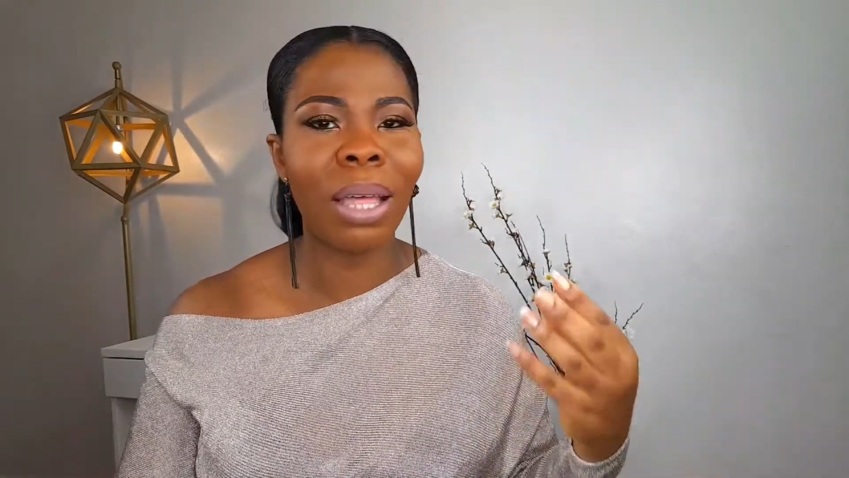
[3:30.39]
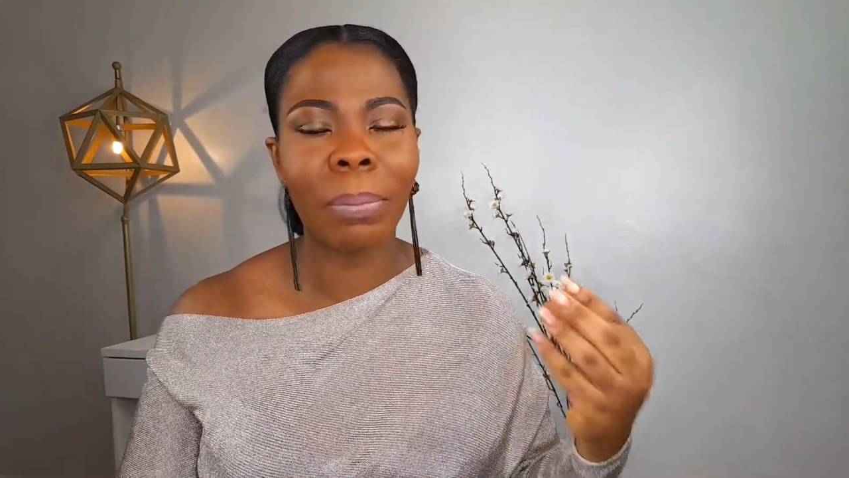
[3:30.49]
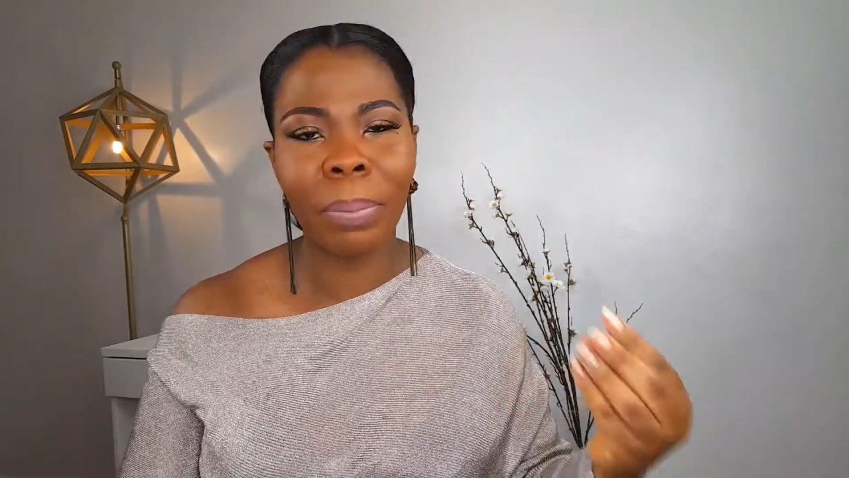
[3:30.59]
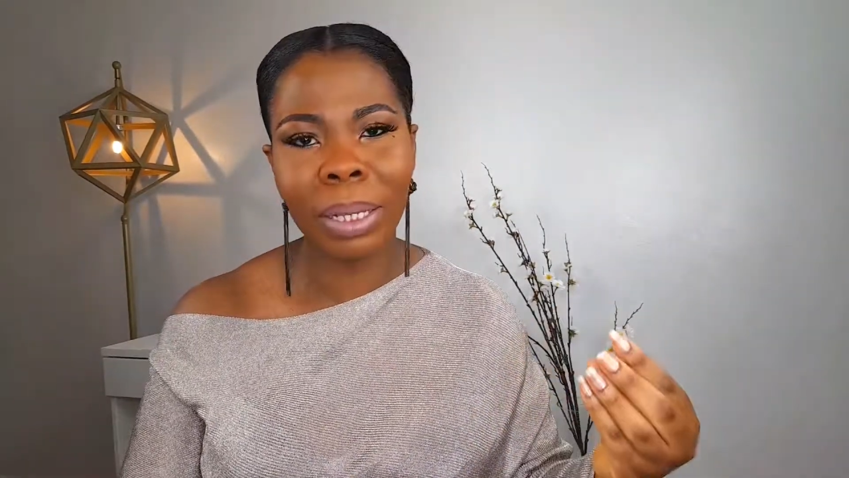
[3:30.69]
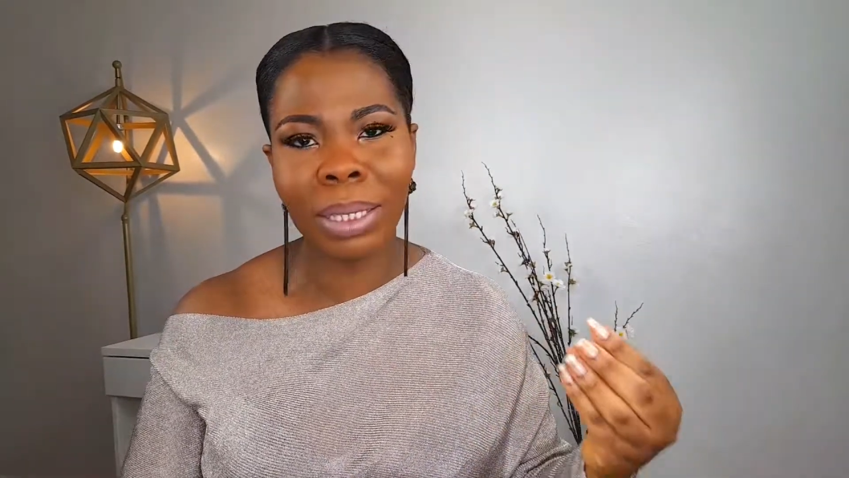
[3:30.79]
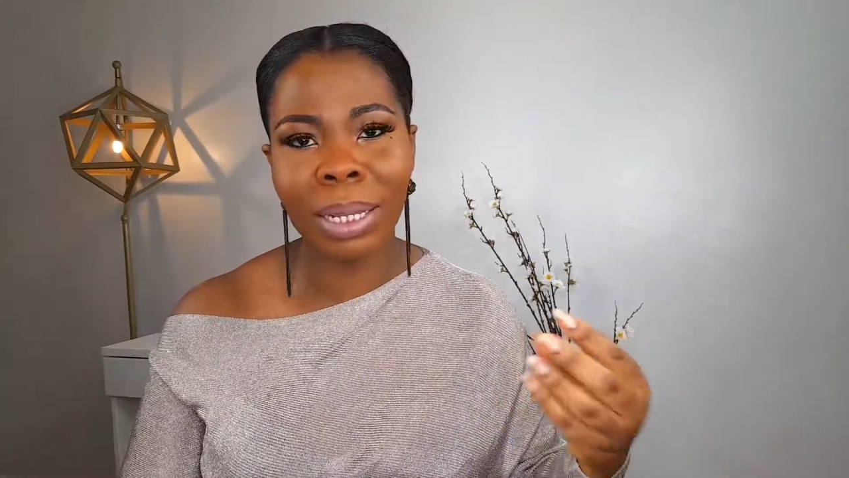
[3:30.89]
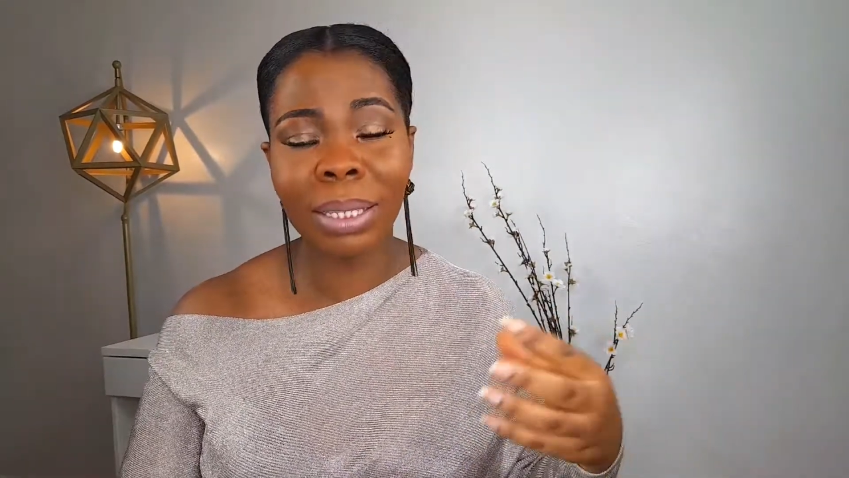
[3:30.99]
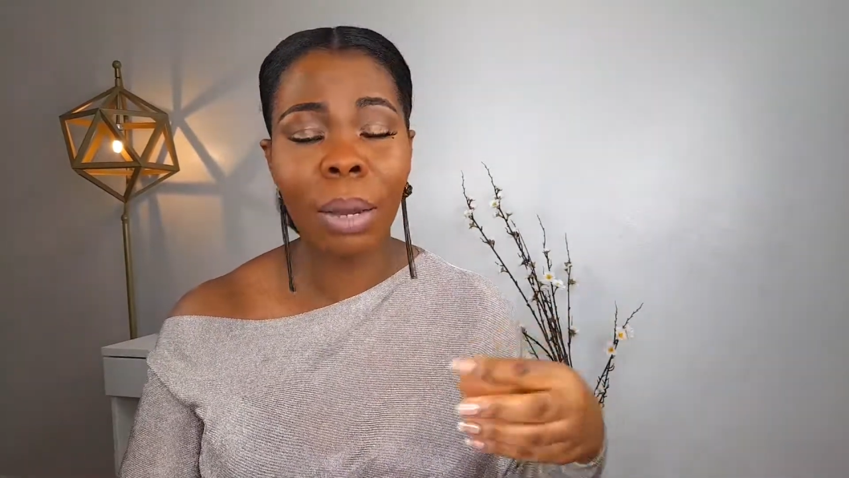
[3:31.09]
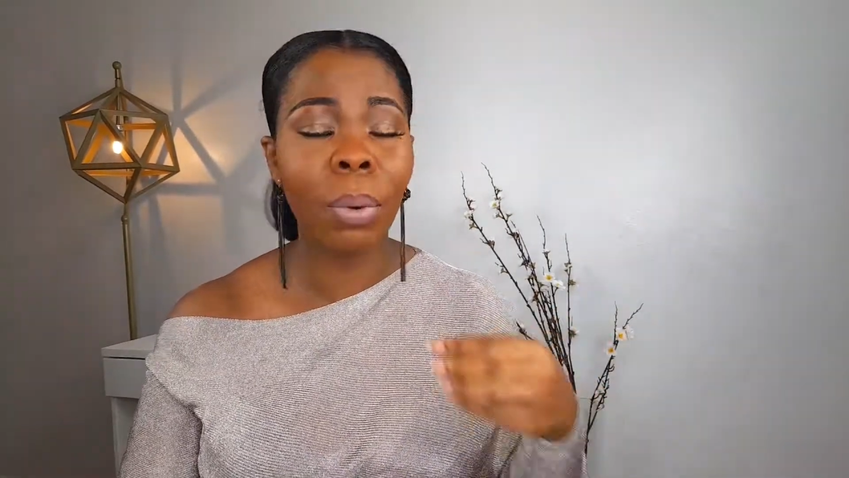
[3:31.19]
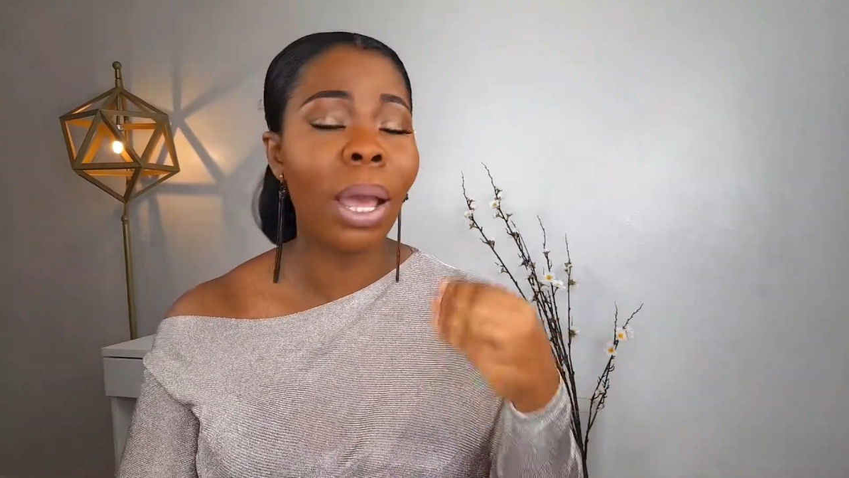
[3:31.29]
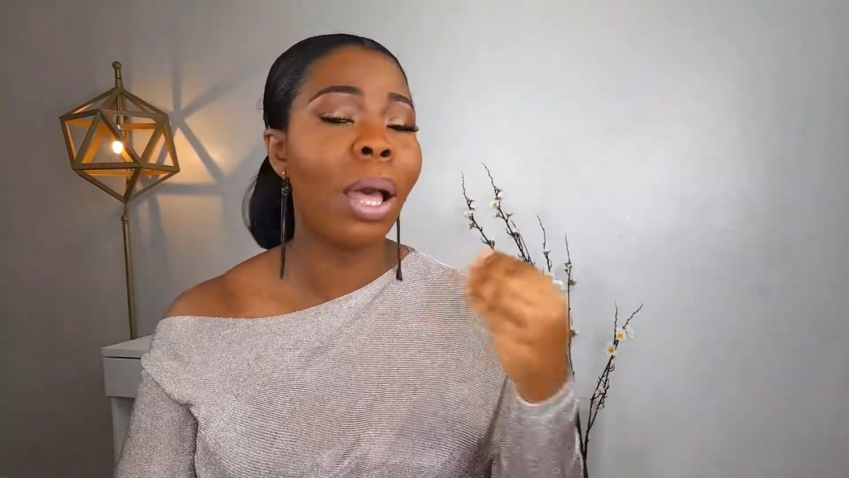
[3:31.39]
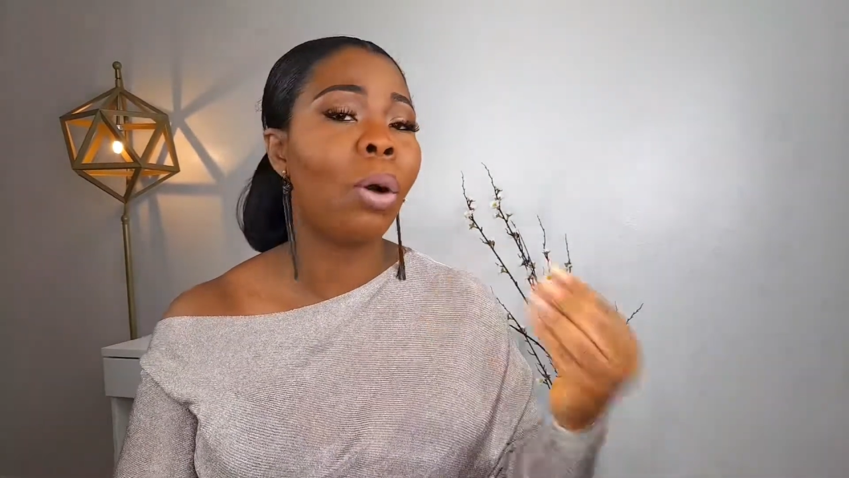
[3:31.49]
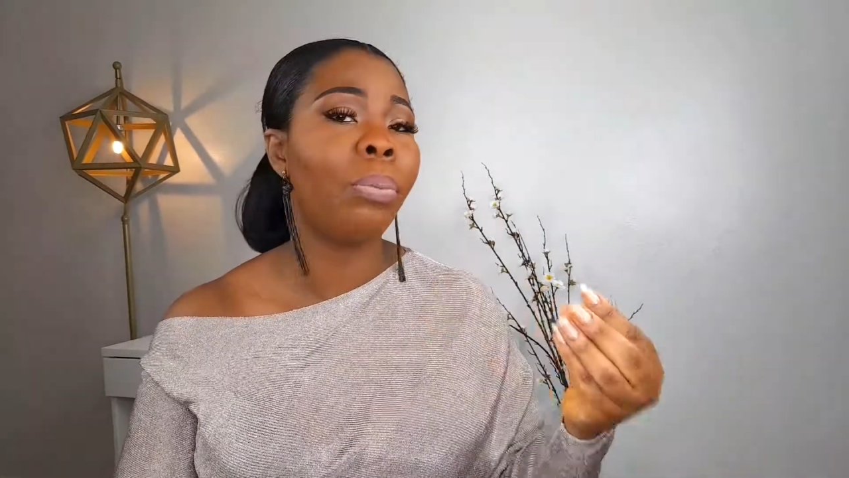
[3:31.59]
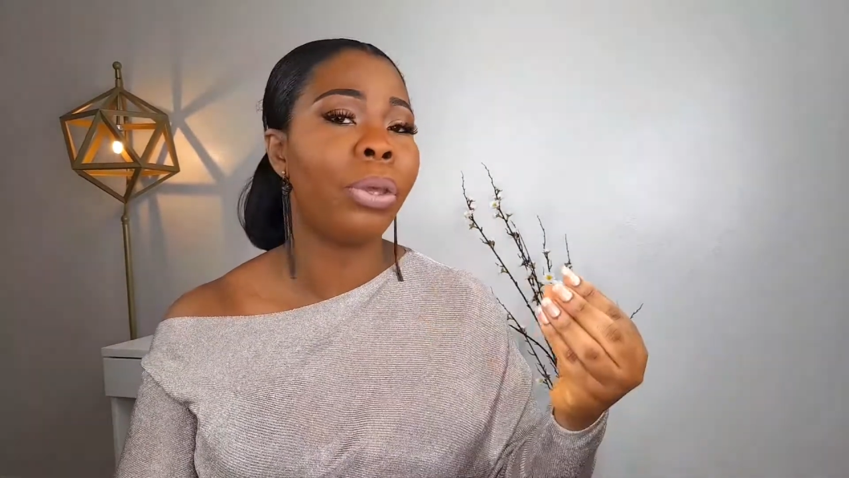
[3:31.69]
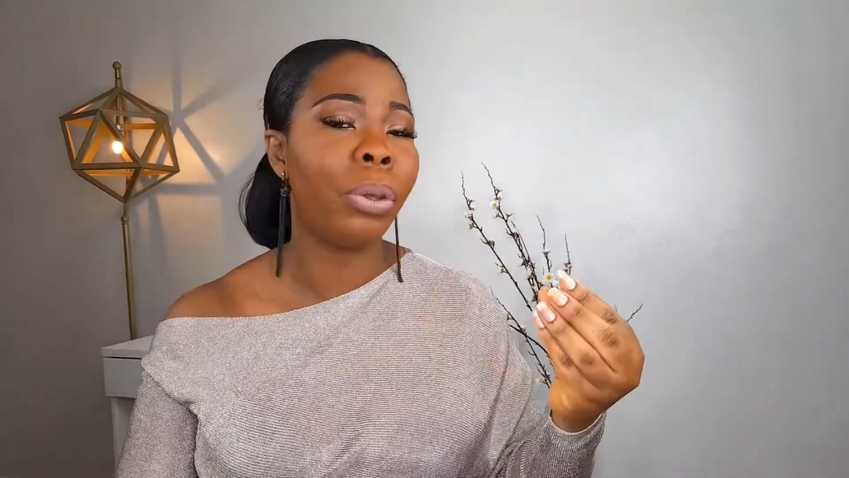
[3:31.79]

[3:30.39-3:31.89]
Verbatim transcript: that business that will help